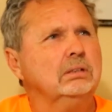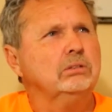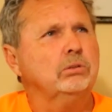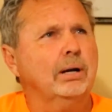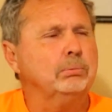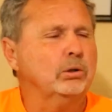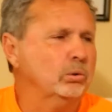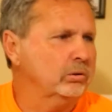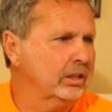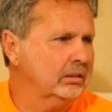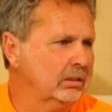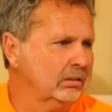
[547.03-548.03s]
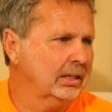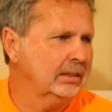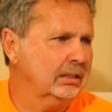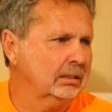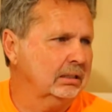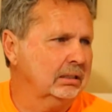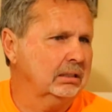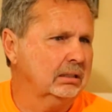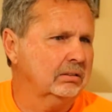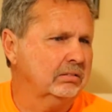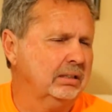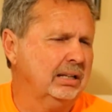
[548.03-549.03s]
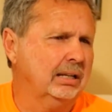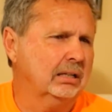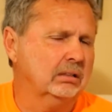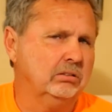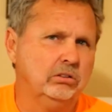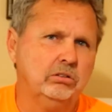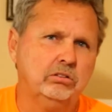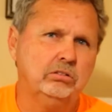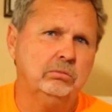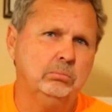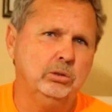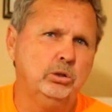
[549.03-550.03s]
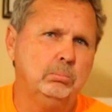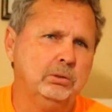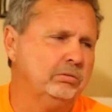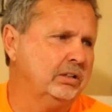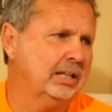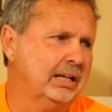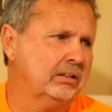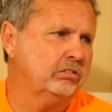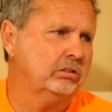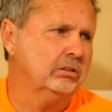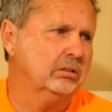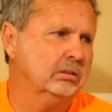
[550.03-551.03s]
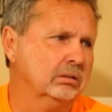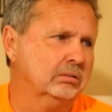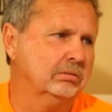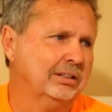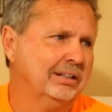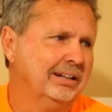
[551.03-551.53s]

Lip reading: Tropical Thunder, I think it is, and he had a new movie last year of